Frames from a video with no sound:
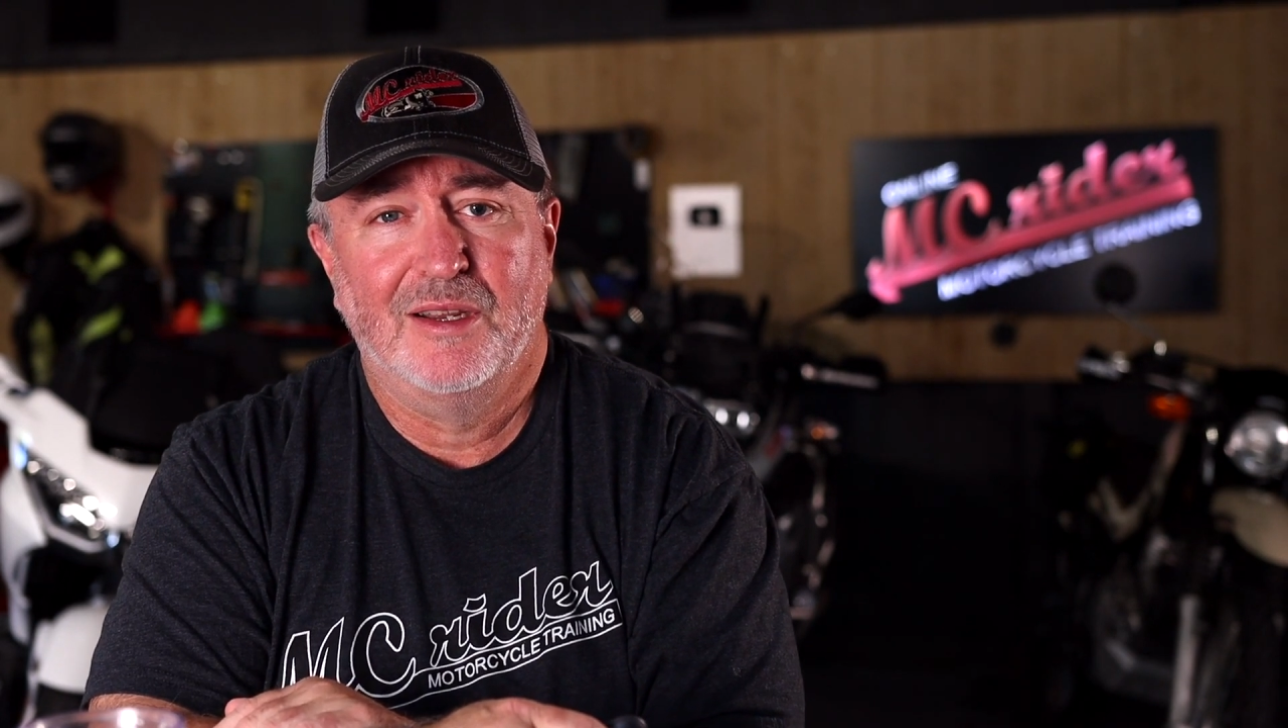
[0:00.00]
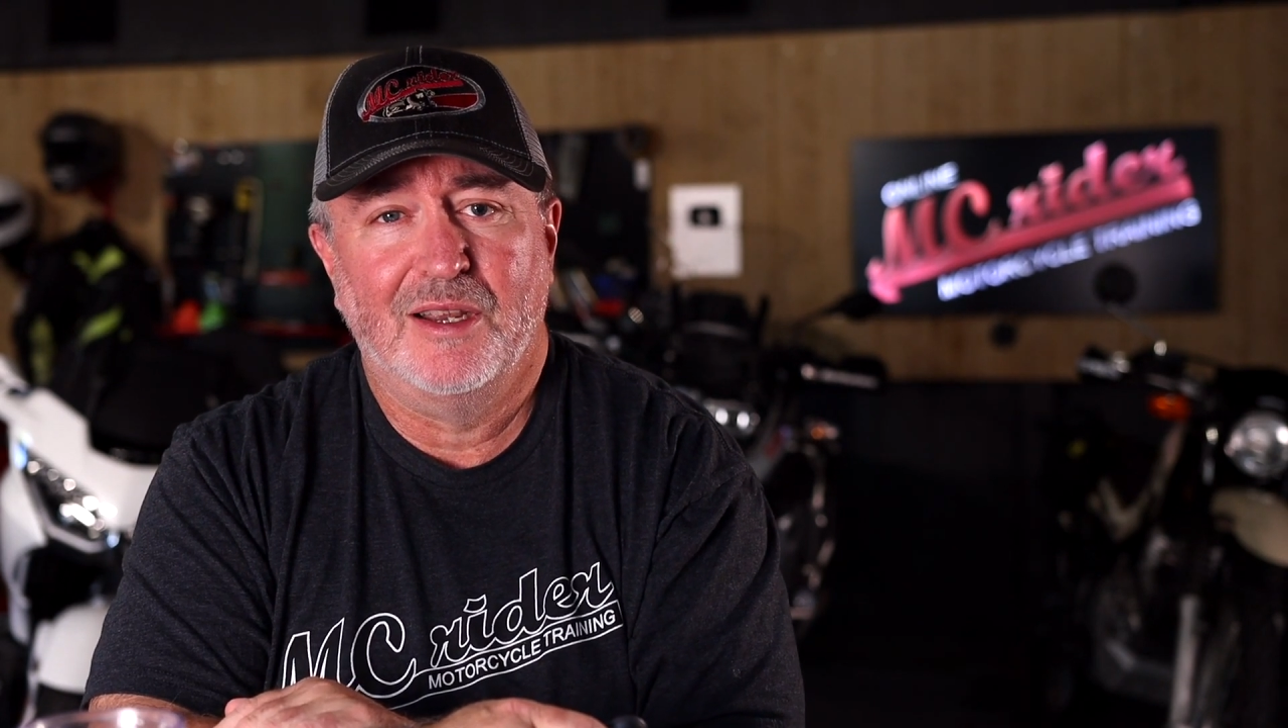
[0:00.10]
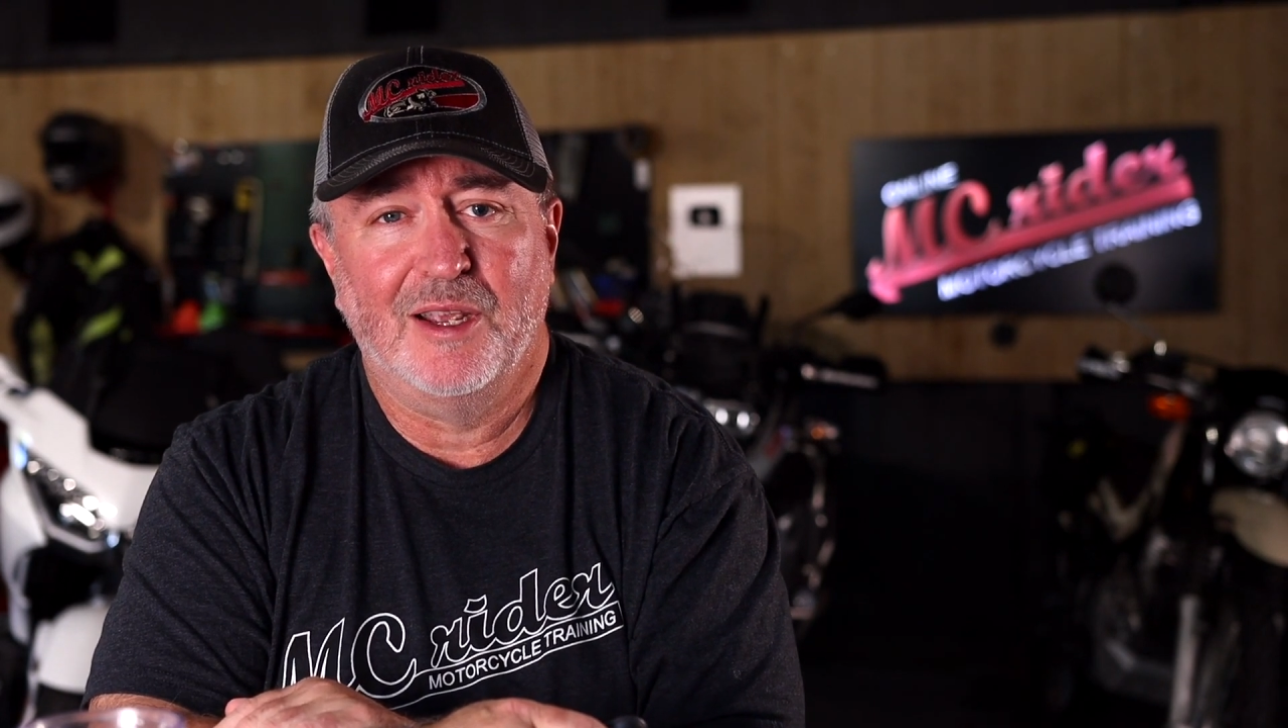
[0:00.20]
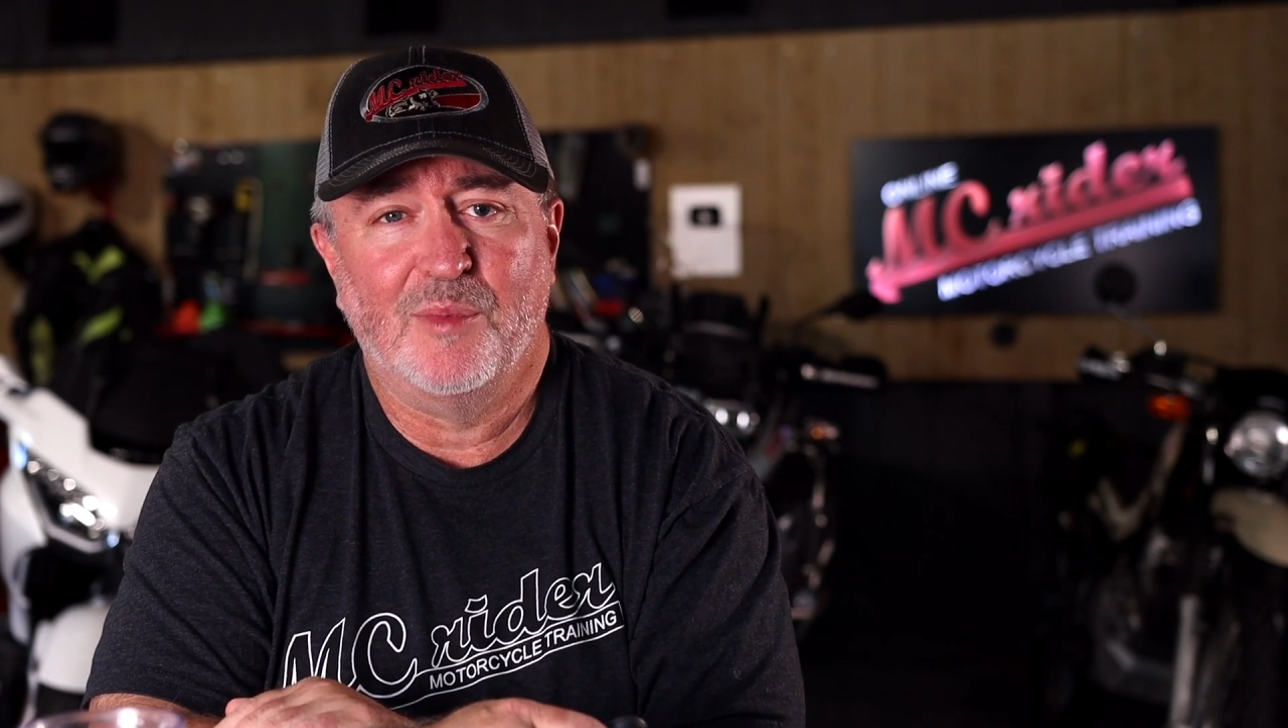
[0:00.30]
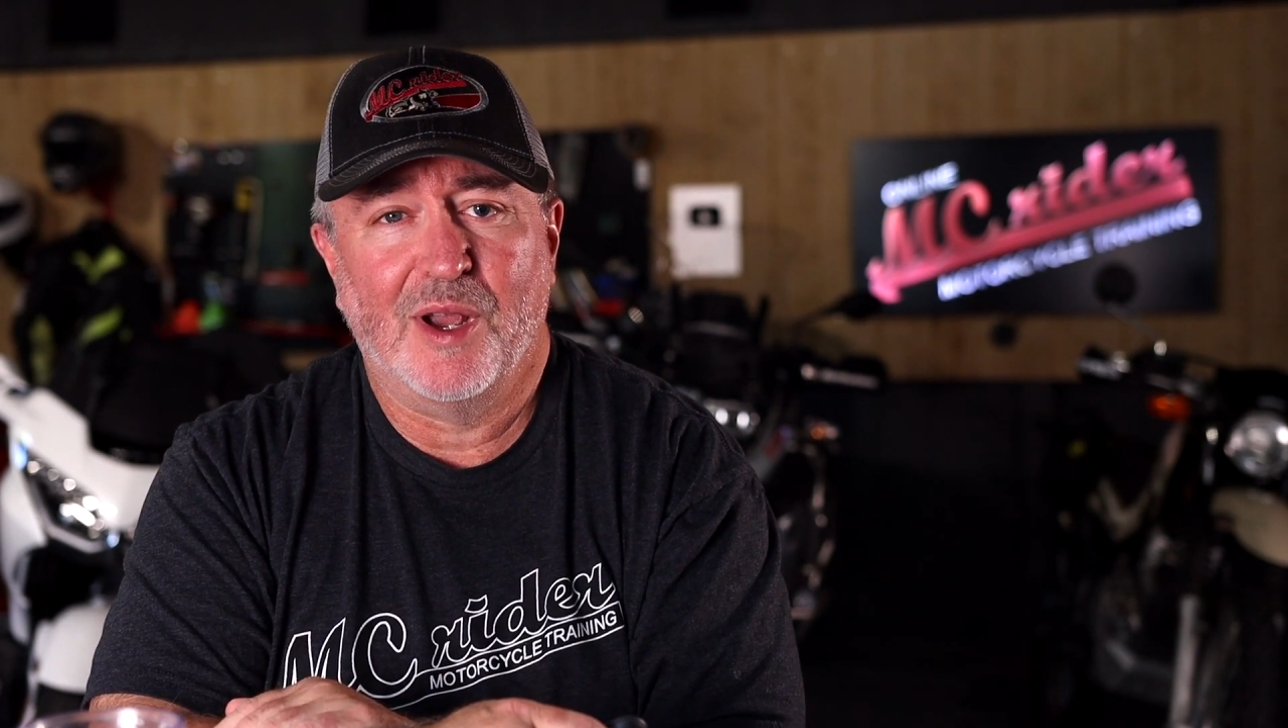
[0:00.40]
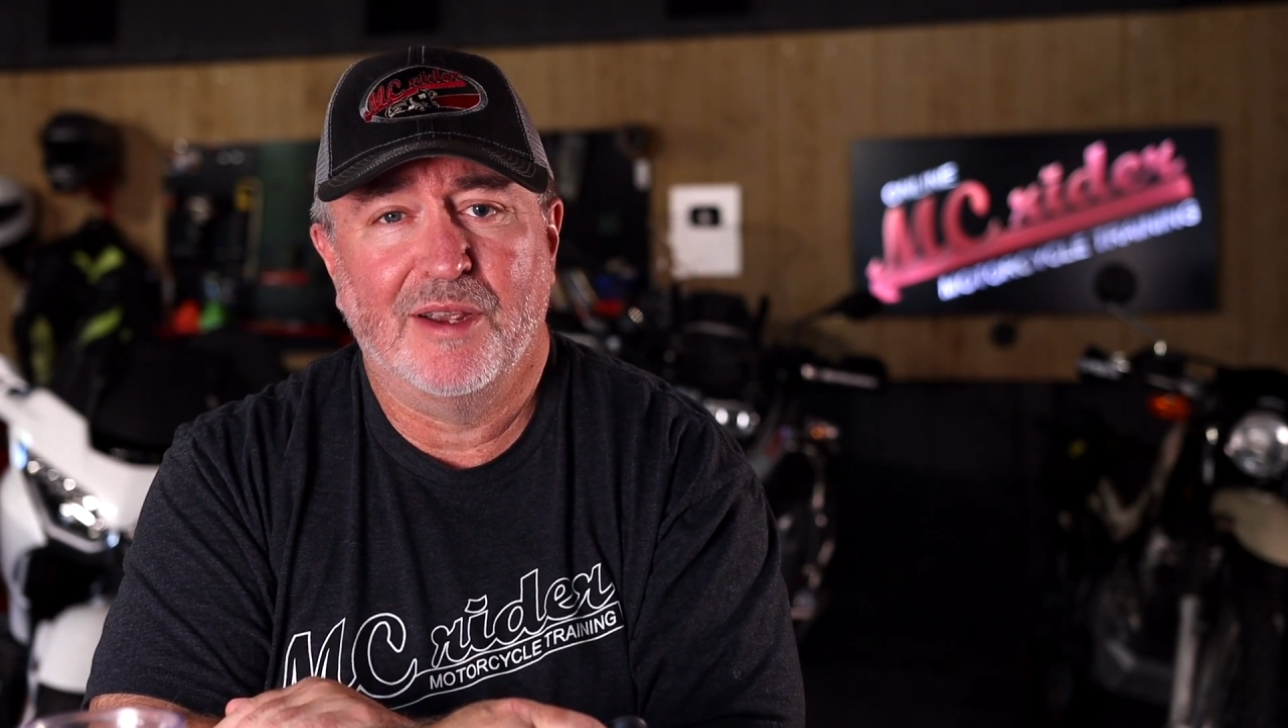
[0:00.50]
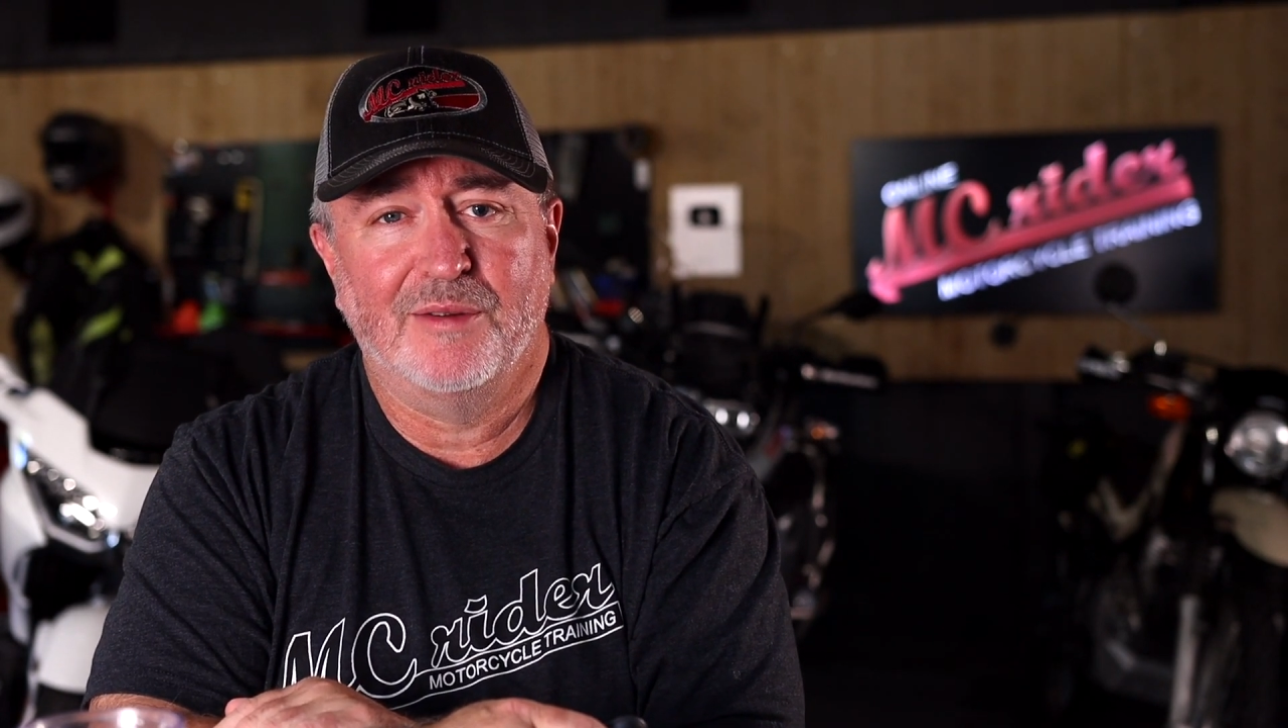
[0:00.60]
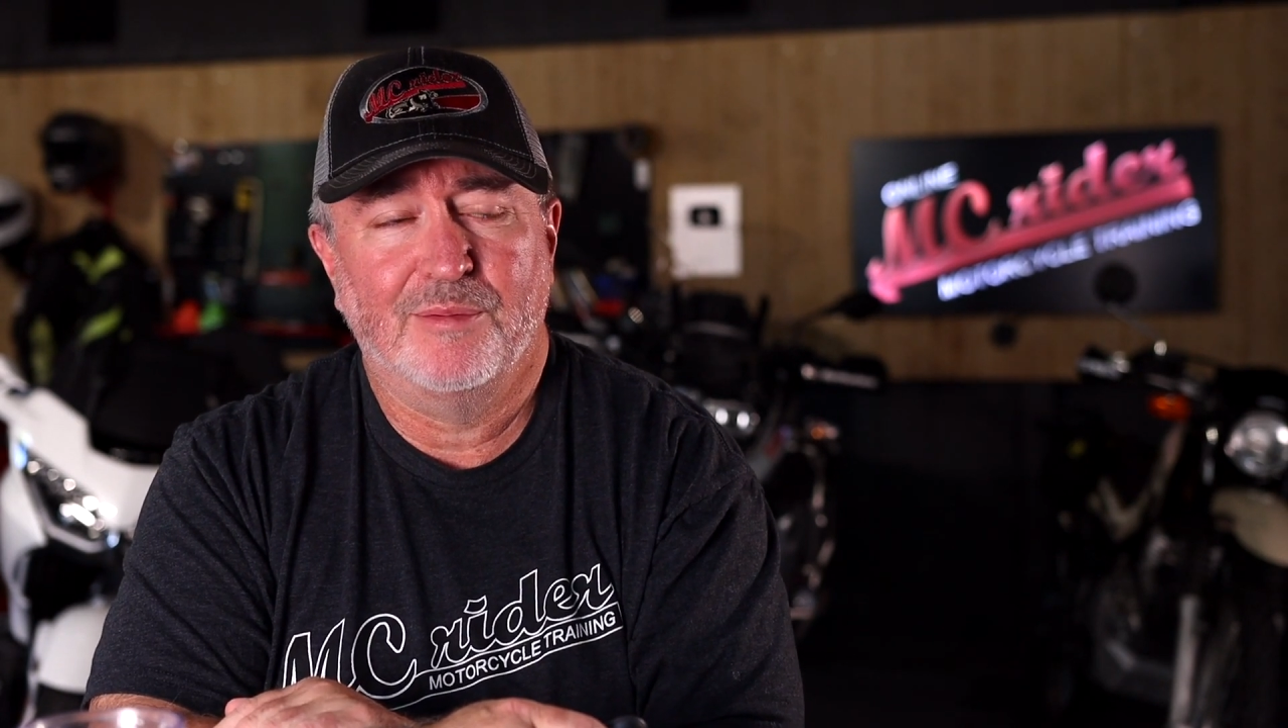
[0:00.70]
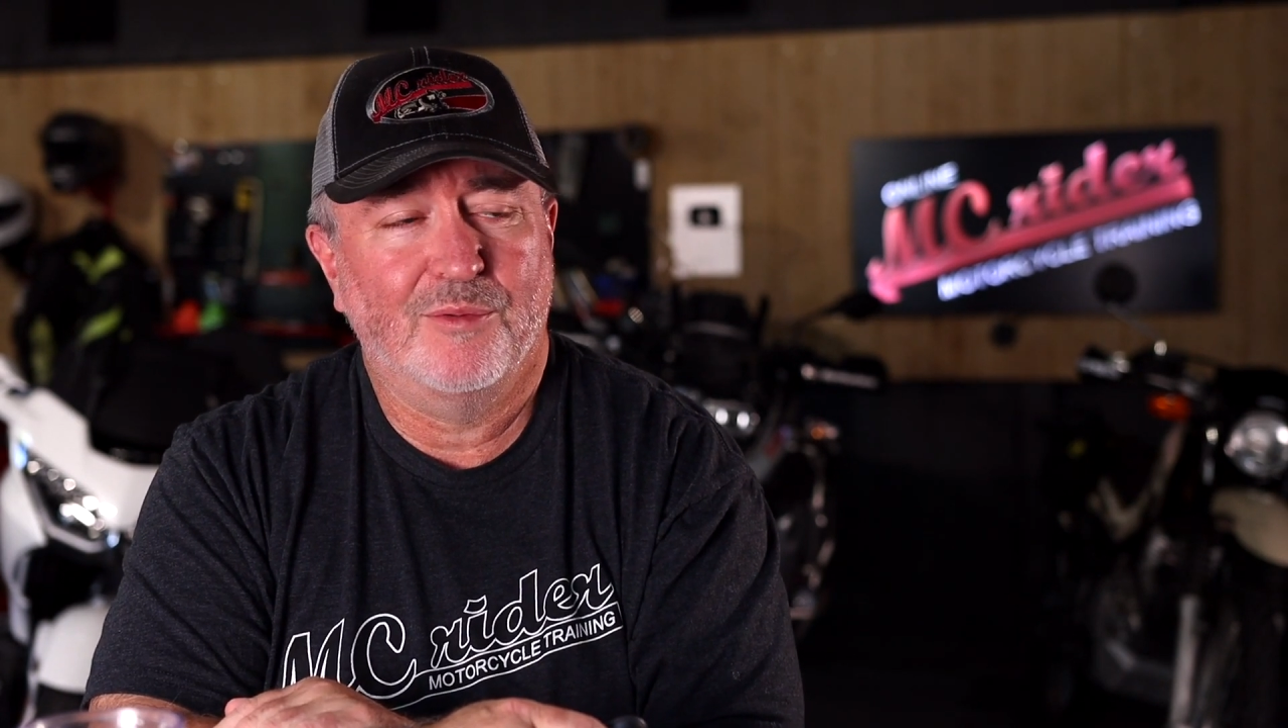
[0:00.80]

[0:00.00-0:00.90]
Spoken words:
in my